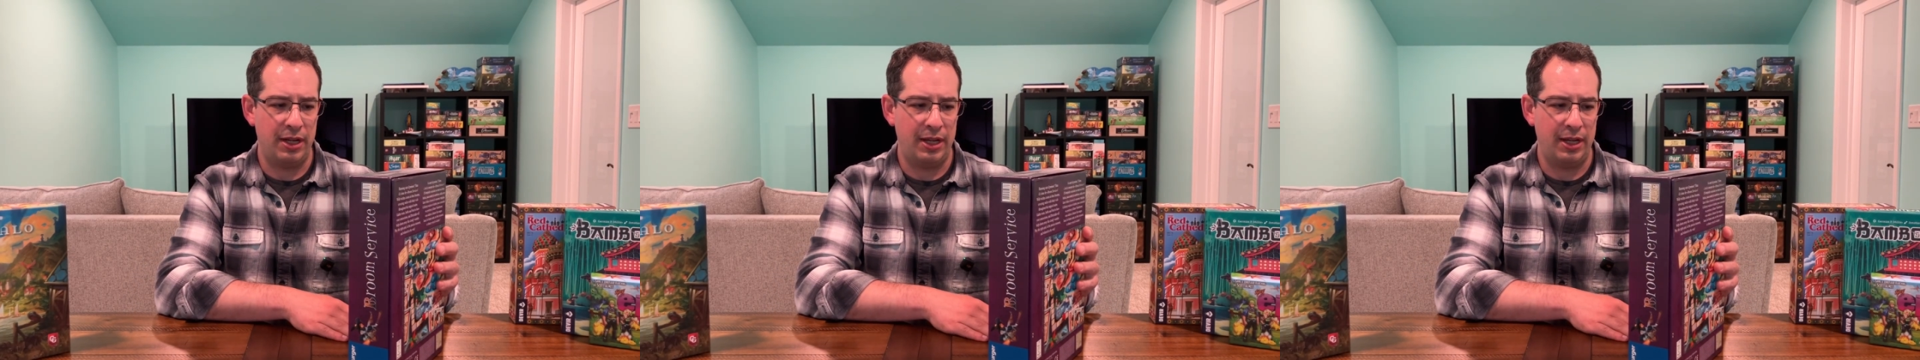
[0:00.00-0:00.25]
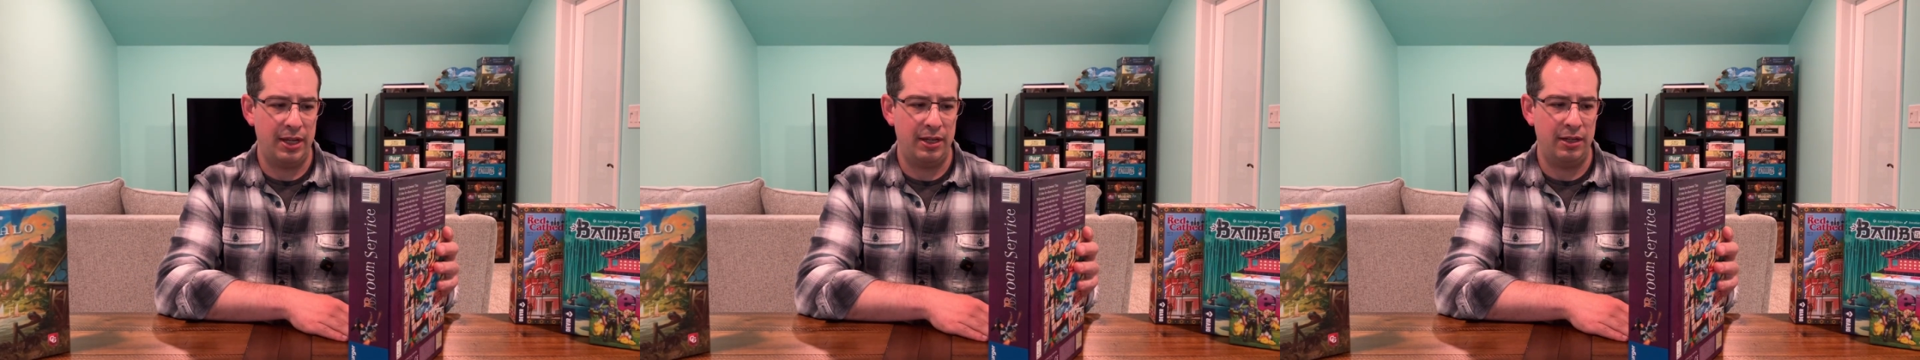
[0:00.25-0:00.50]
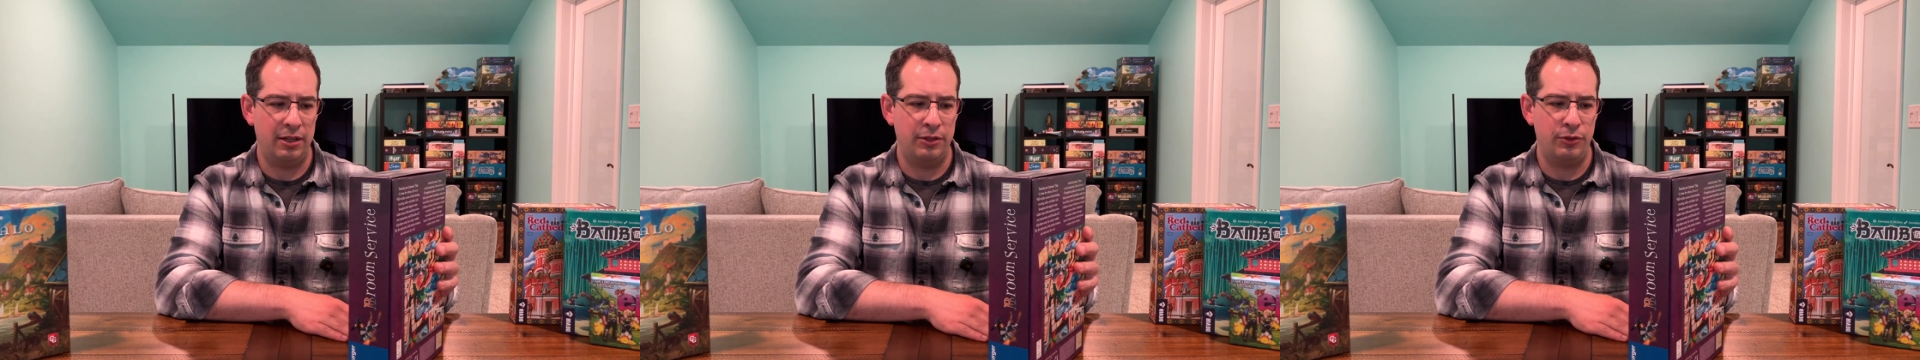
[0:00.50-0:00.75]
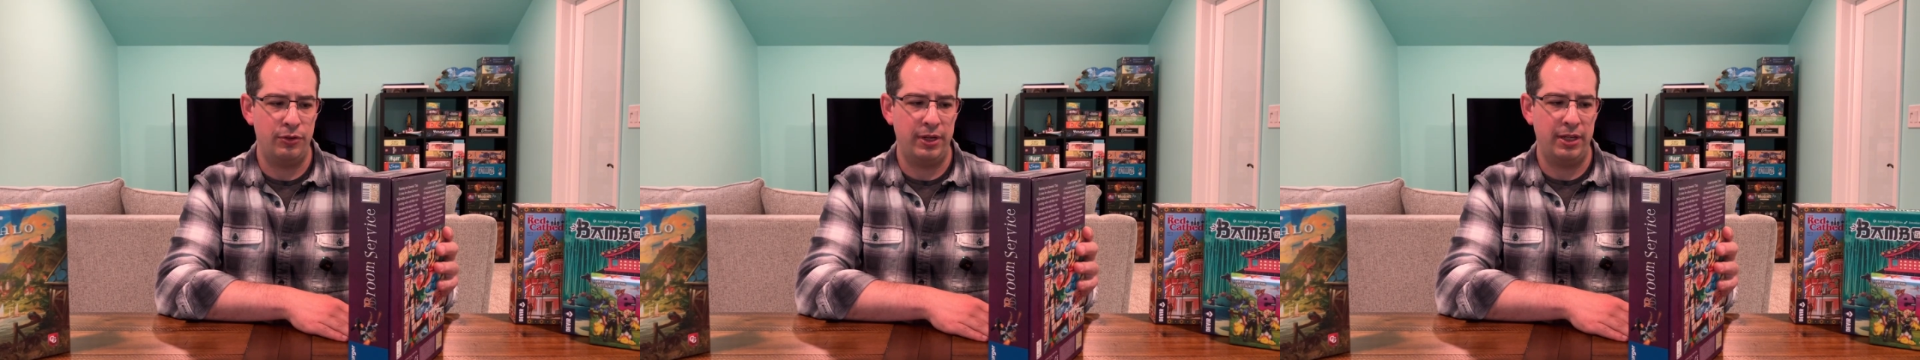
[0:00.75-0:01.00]
and
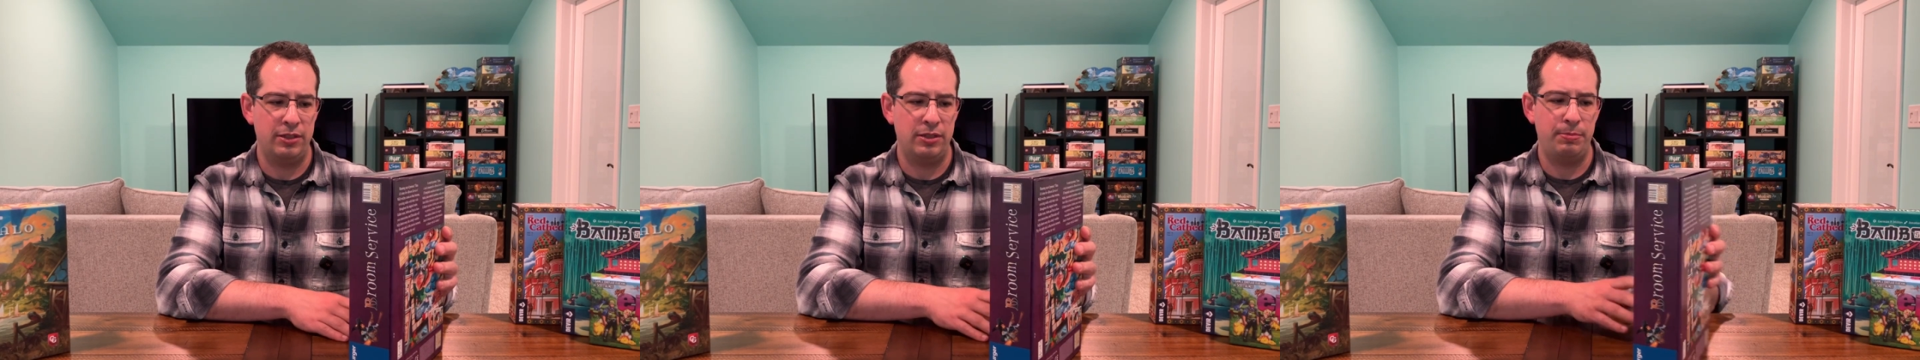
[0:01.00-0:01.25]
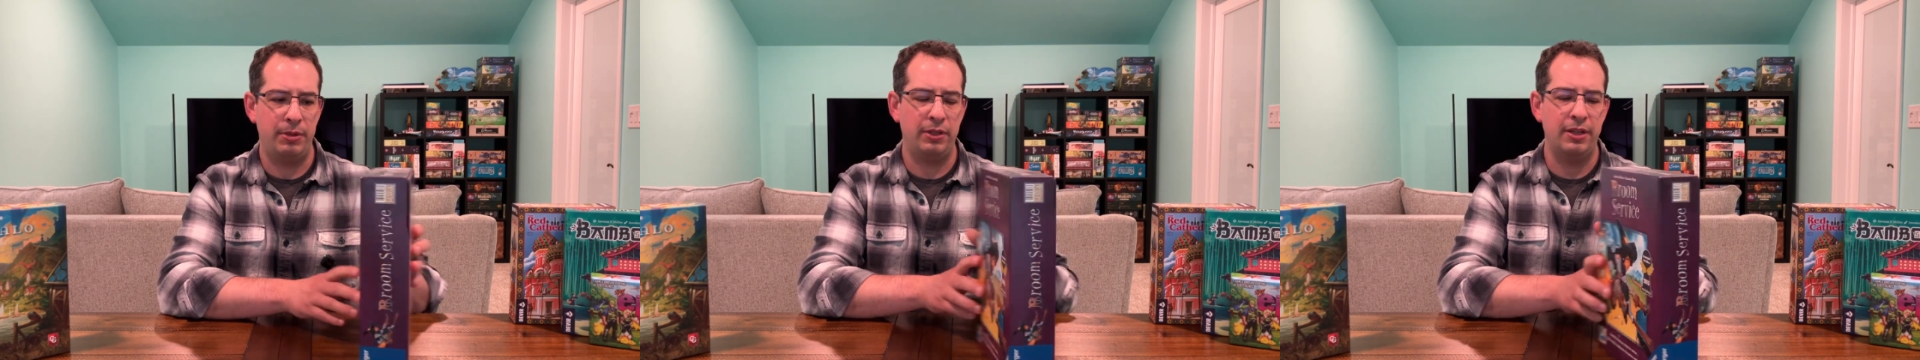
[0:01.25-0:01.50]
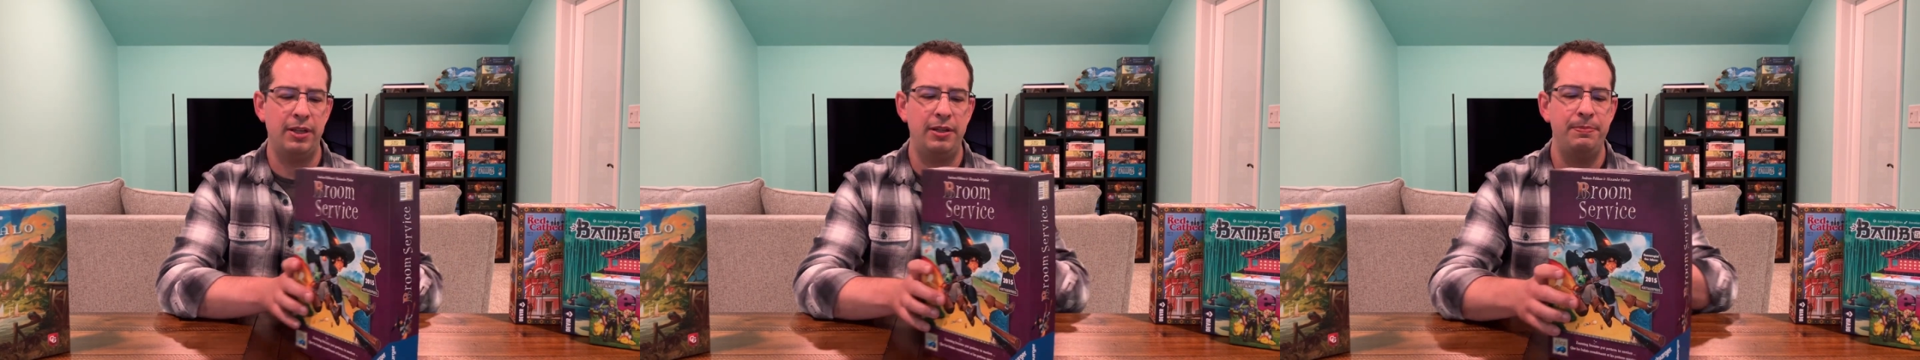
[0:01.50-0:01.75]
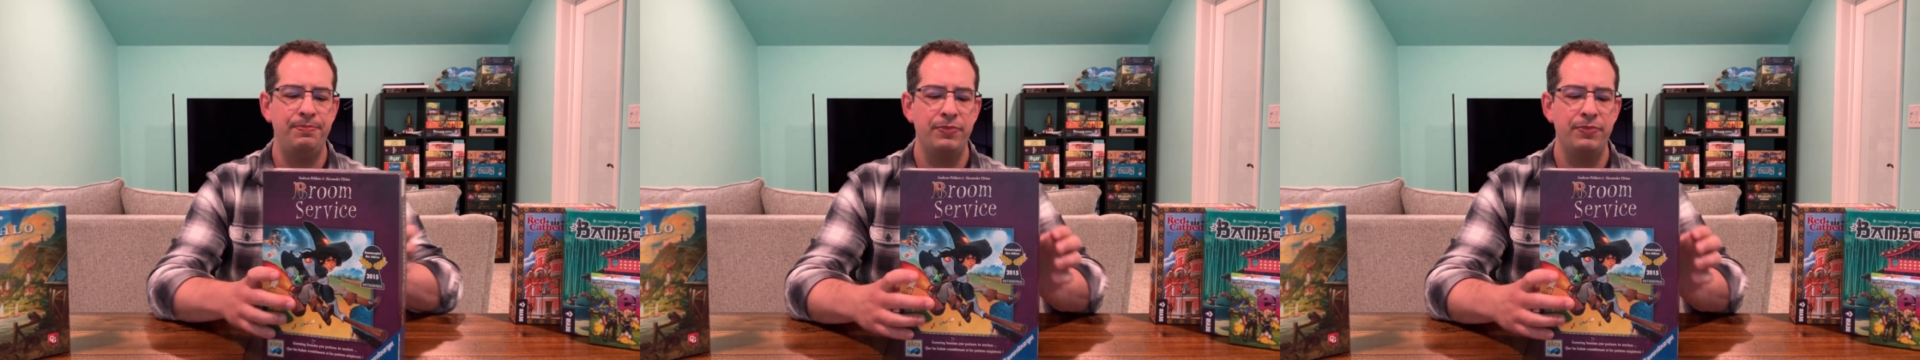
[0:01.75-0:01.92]
Andreas Pelikan.